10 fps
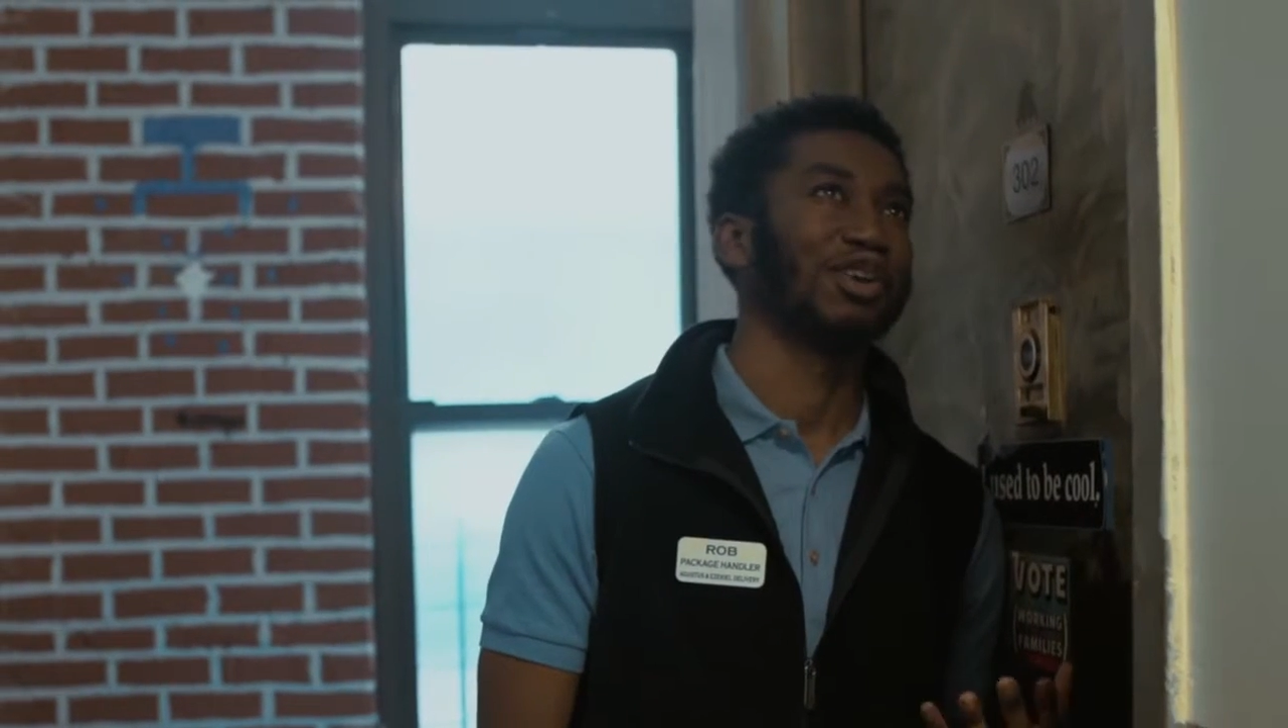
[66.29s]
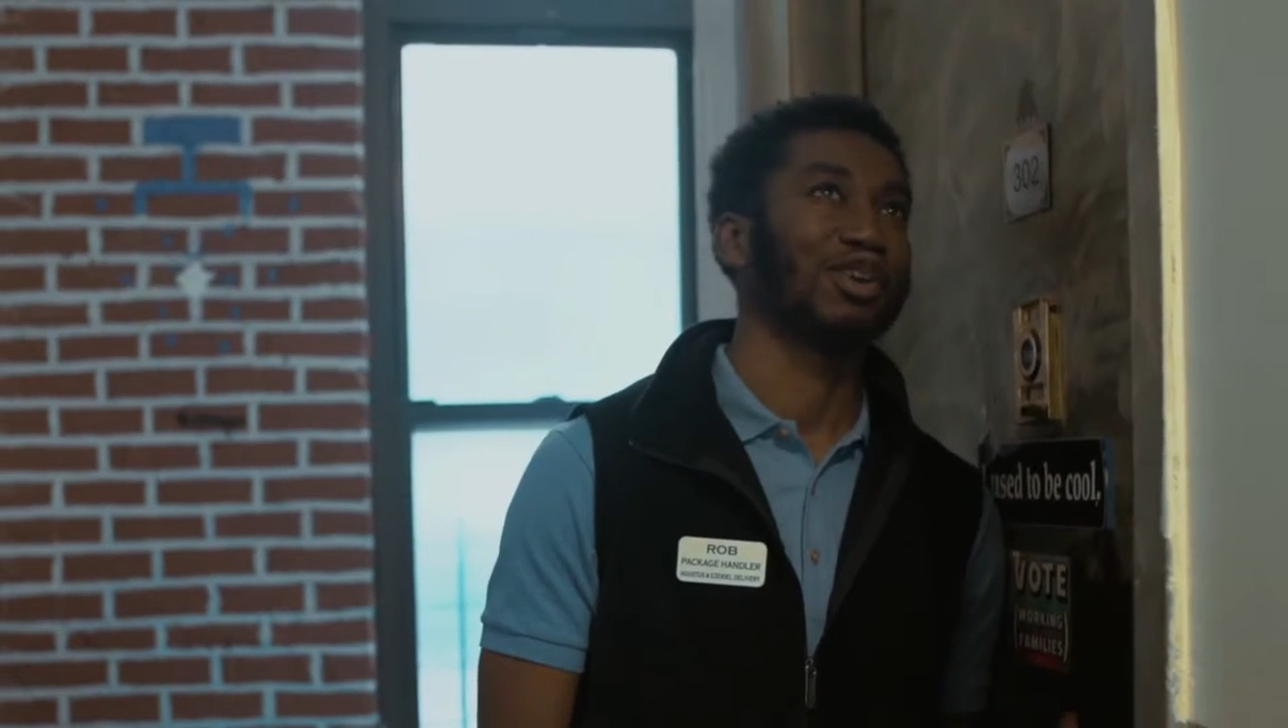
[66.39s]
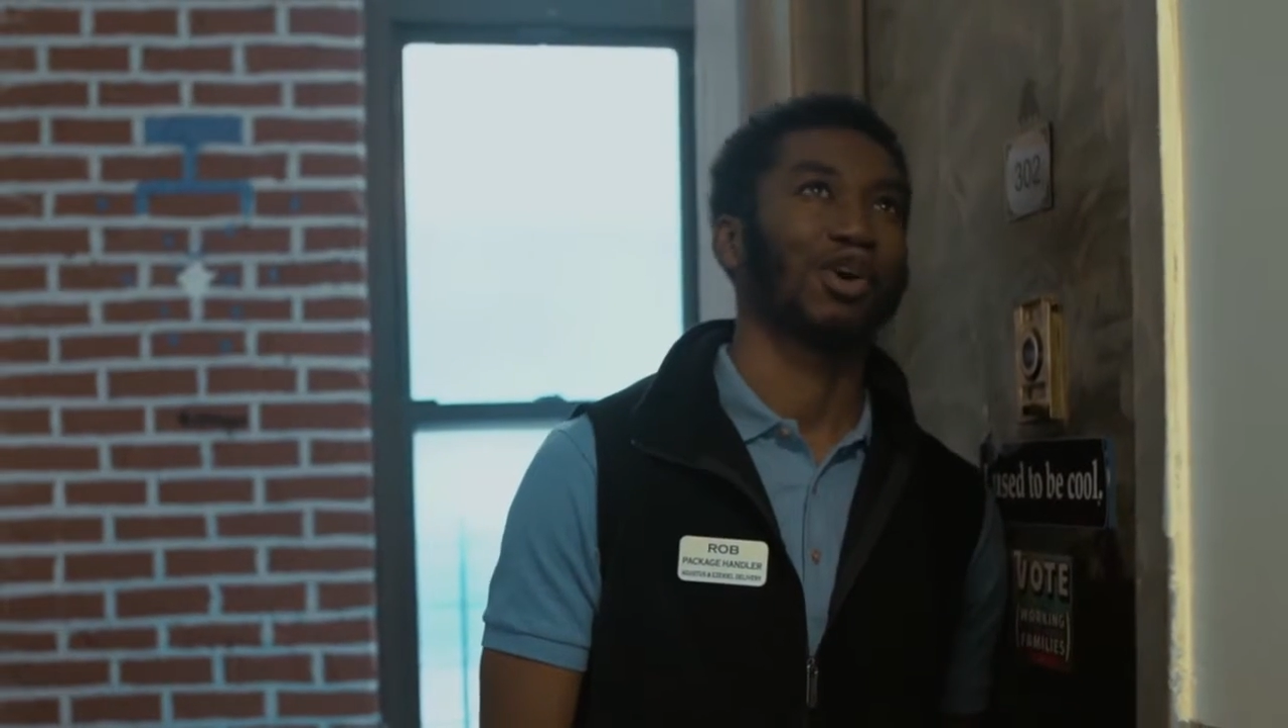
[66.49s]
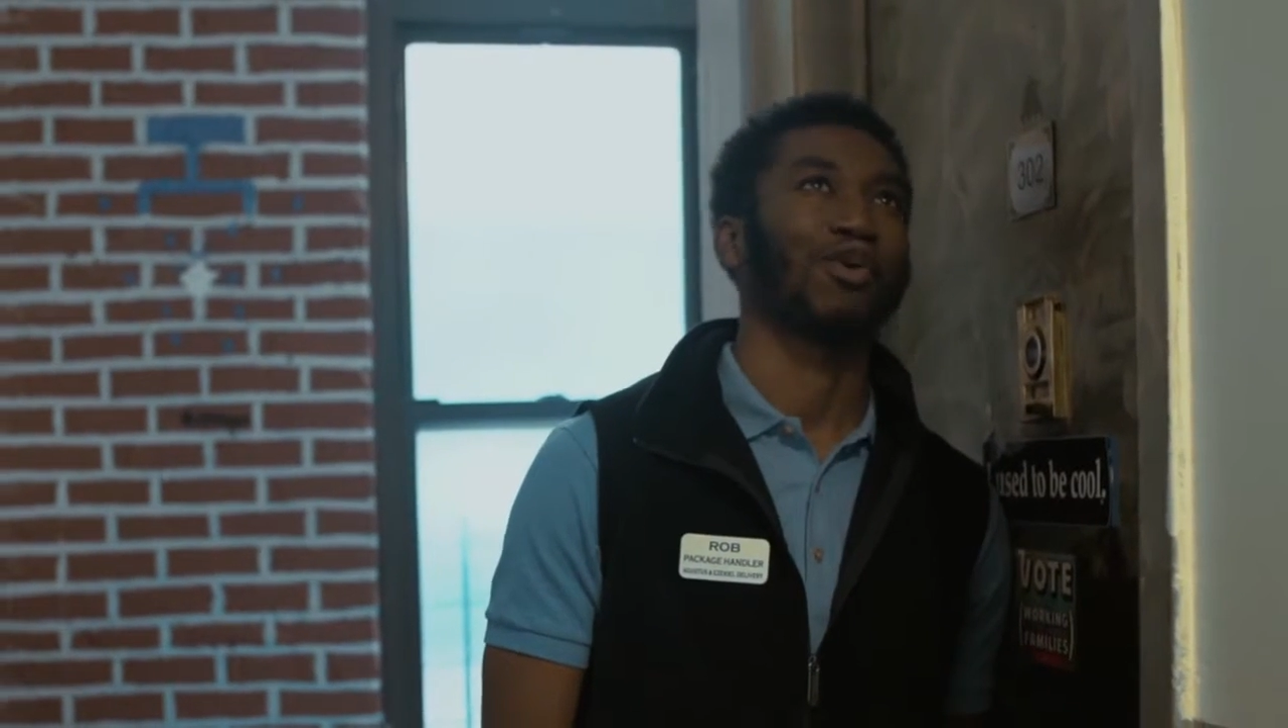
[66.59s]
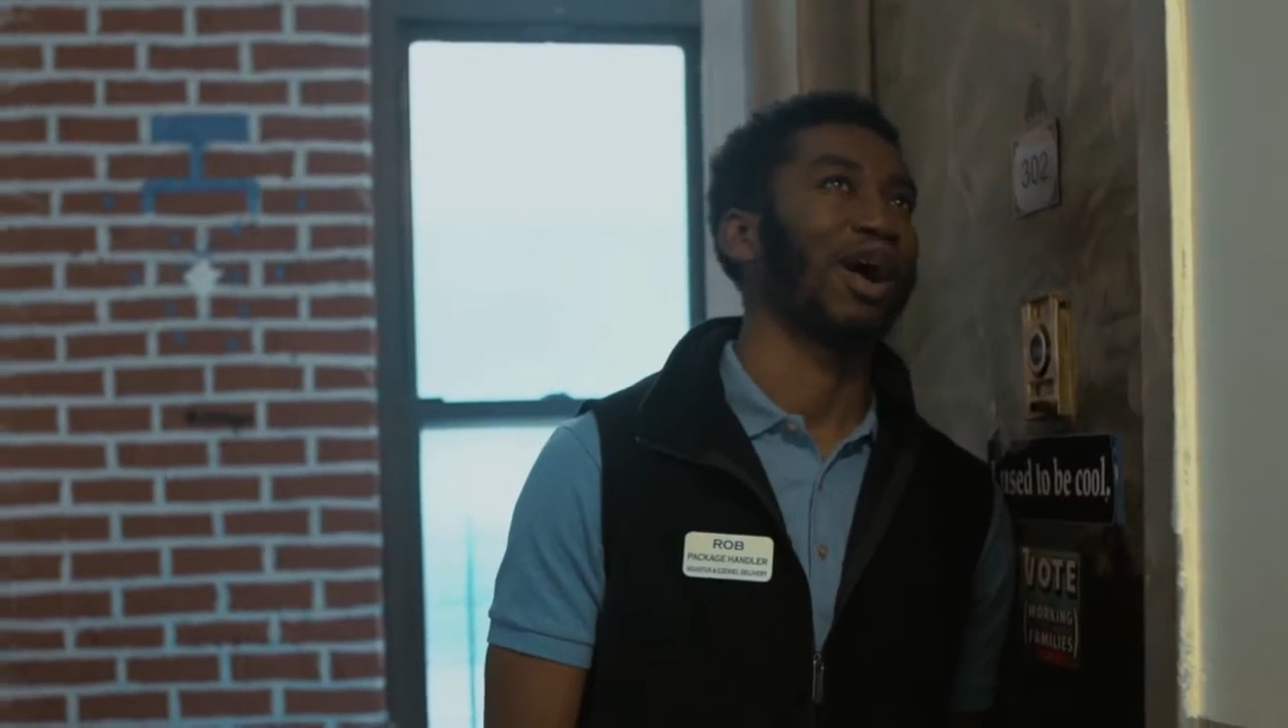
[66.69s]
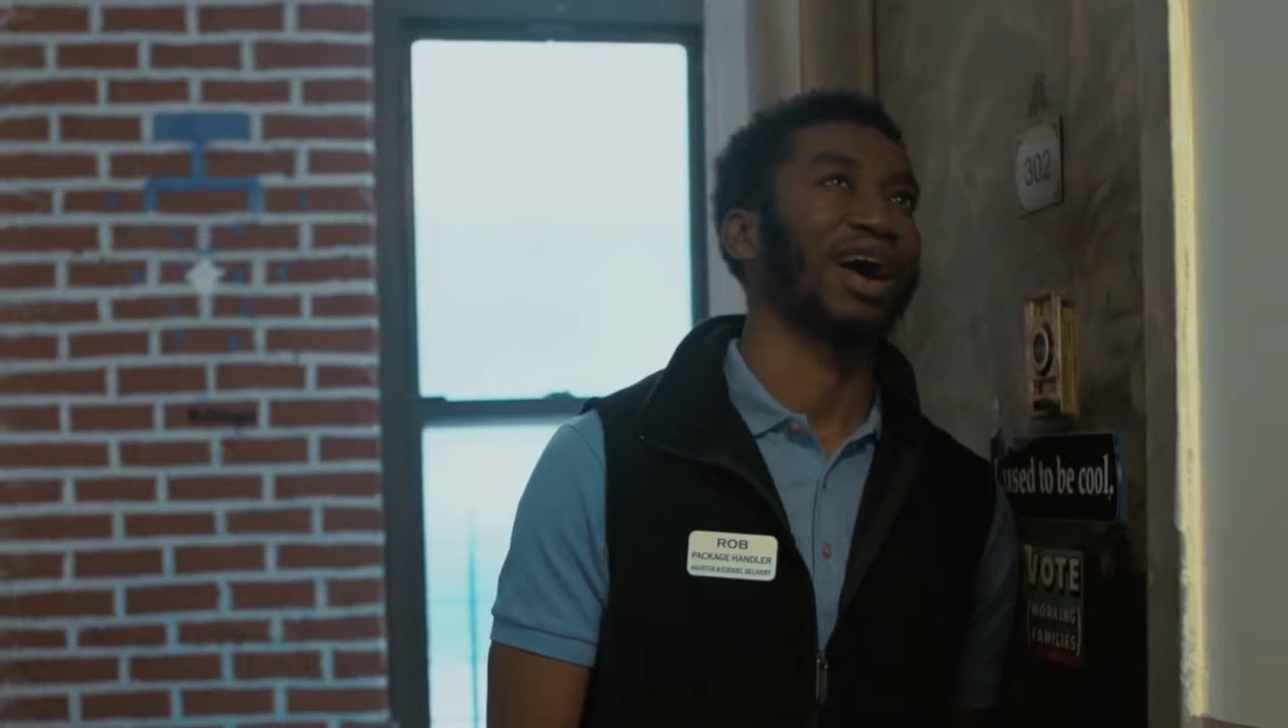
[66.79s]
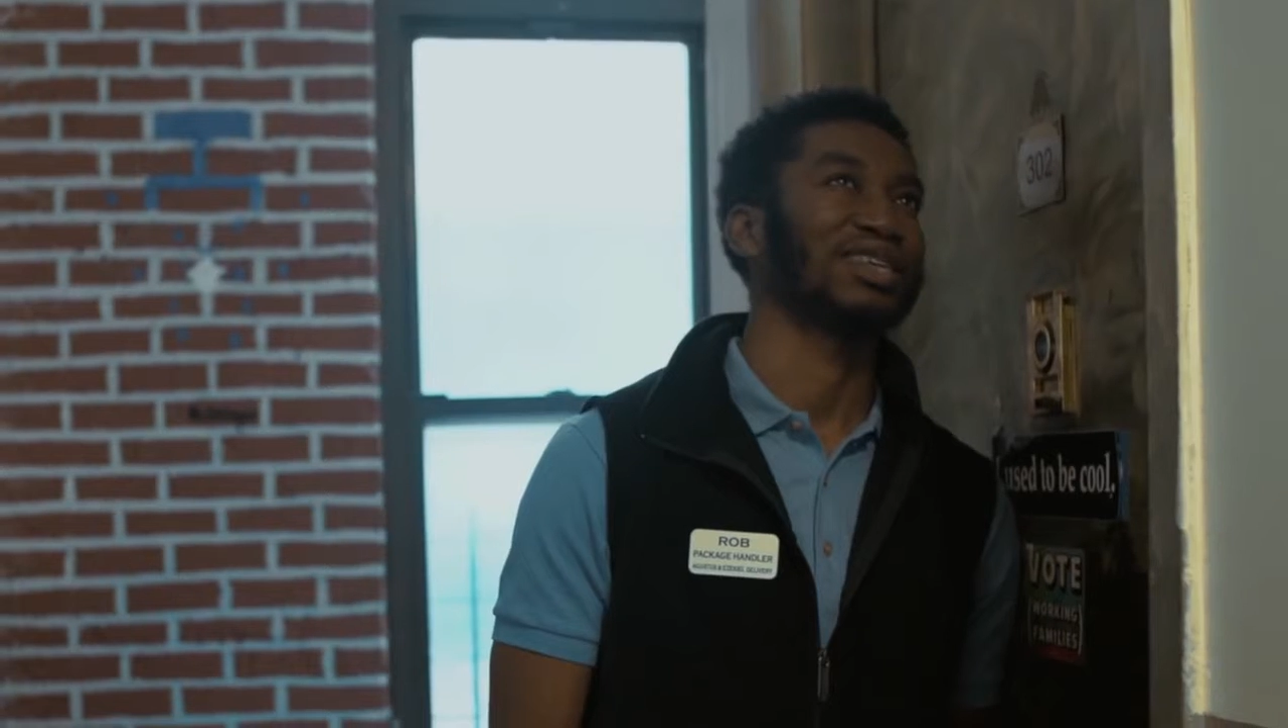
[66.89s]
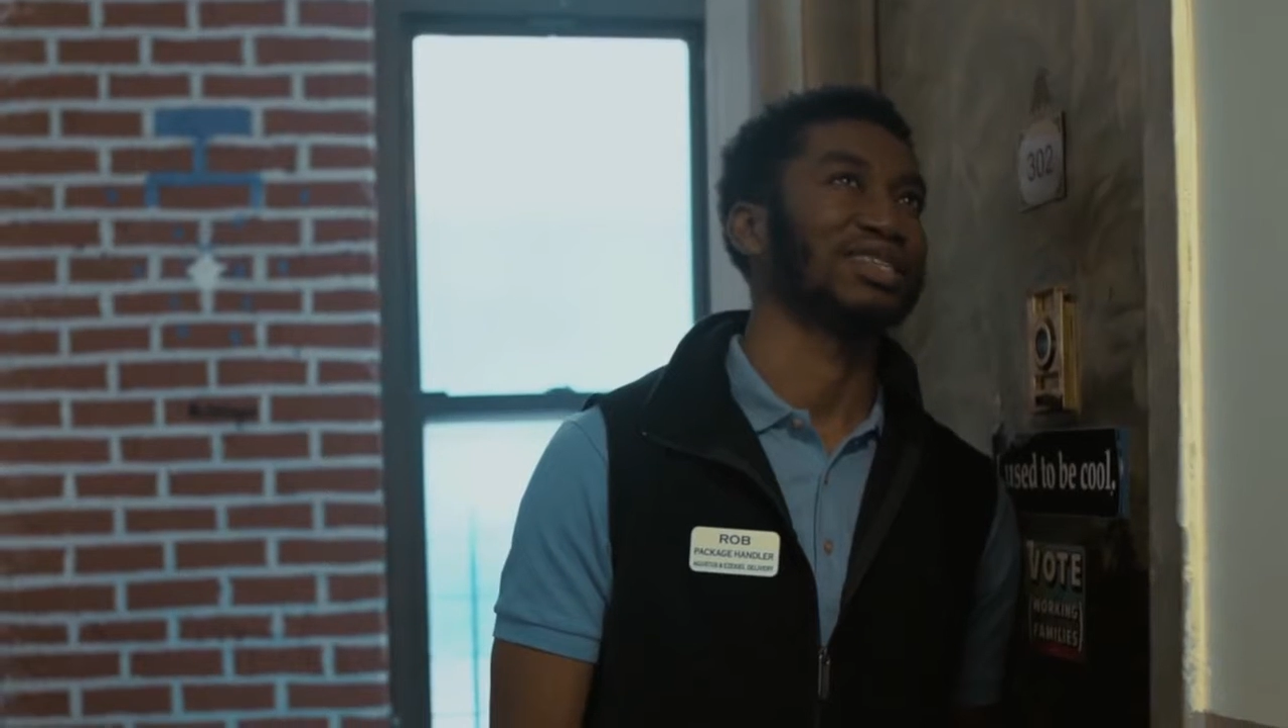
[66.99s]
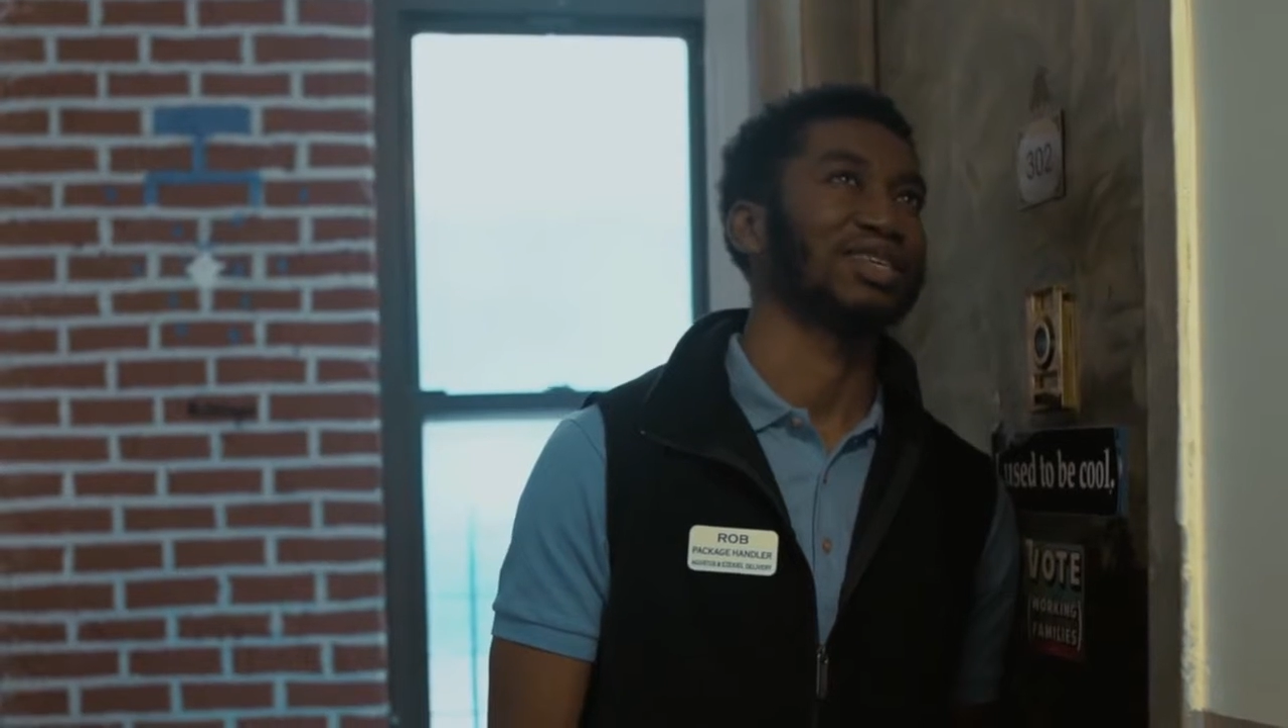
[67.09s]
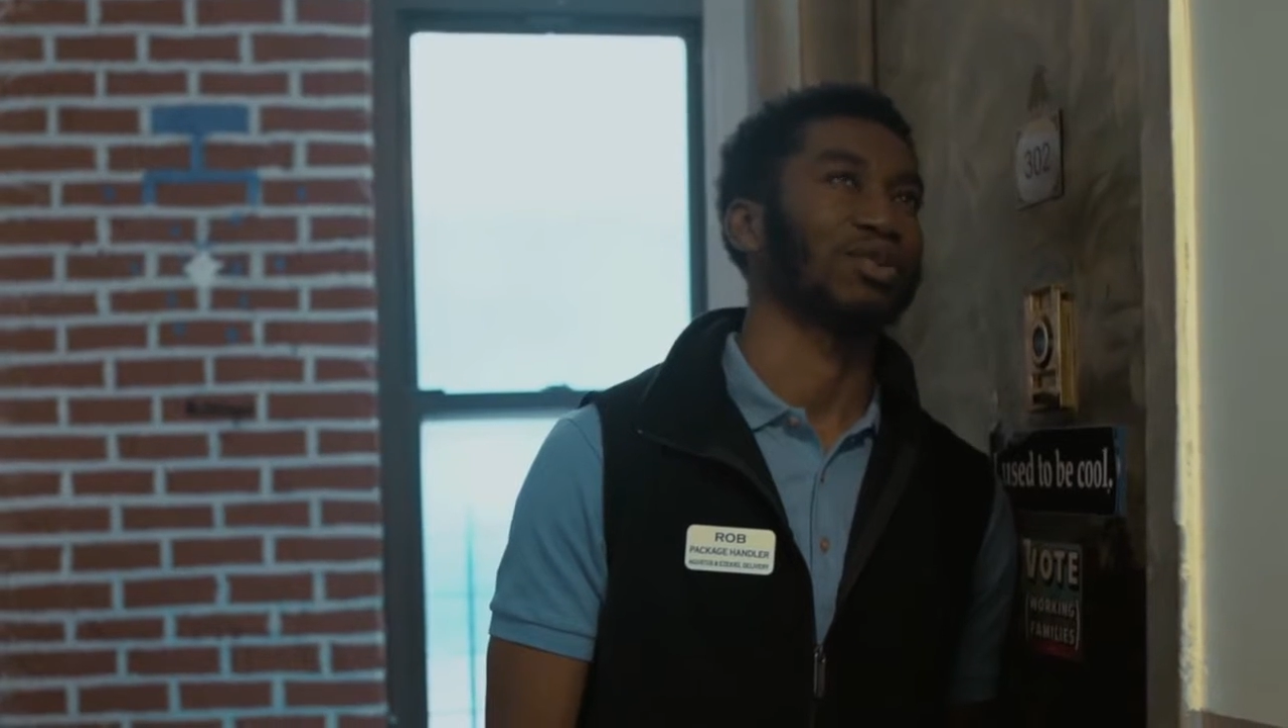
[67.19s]
no
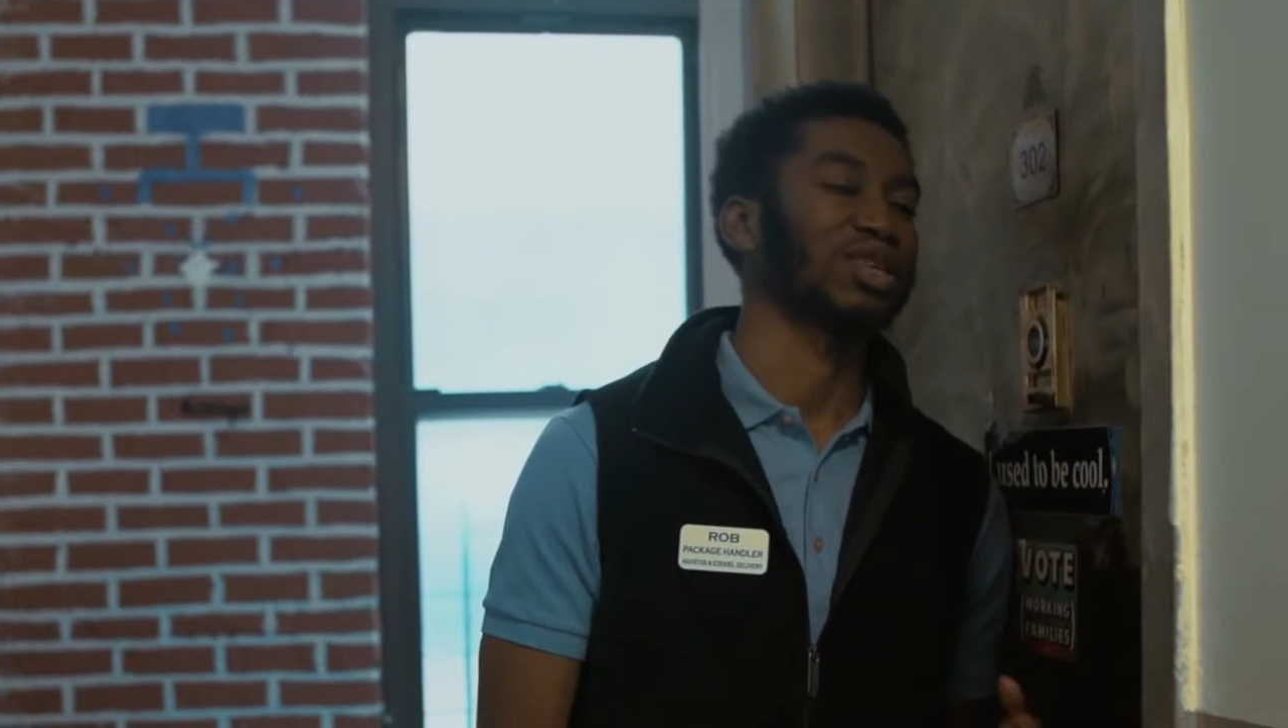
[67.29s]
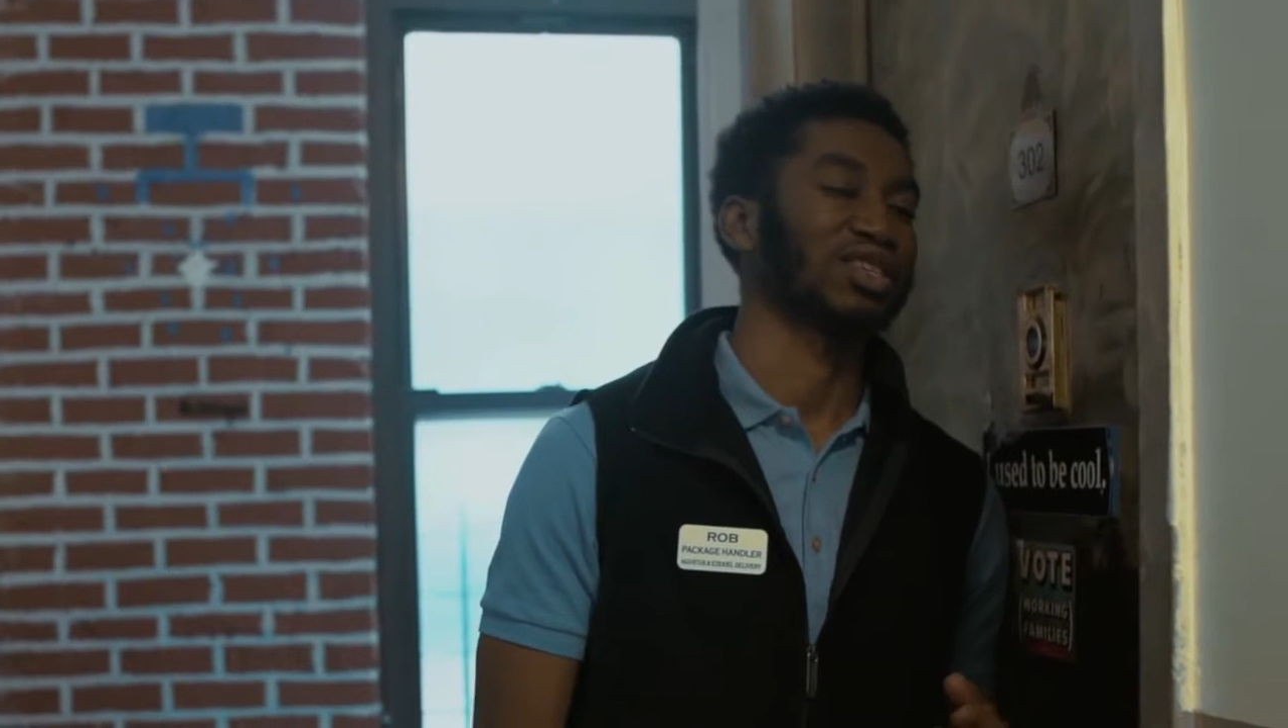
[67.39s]
idea